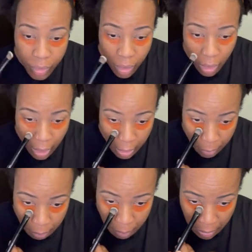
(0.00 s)

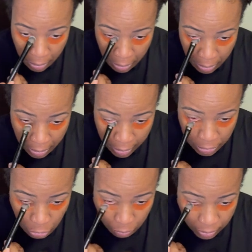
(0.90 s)
and
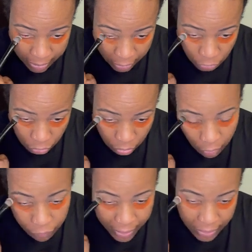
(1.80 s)
supernatural. Well,
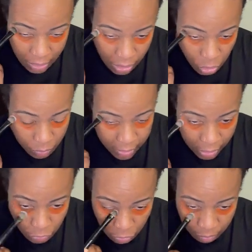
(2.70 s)
fantasy is
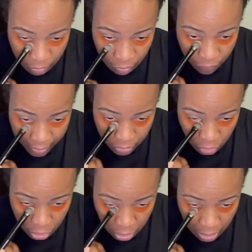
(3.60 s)
supernatural, but
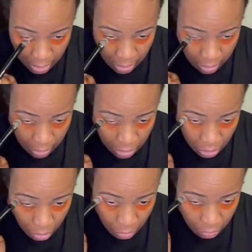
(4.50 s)
revenge, you
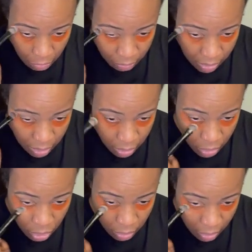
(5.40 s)
know, but in
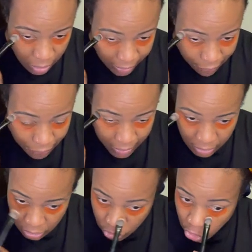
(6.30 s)
like a
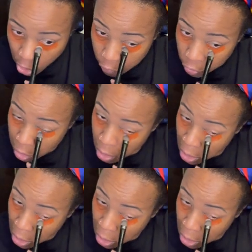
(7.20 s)
fantasy genre,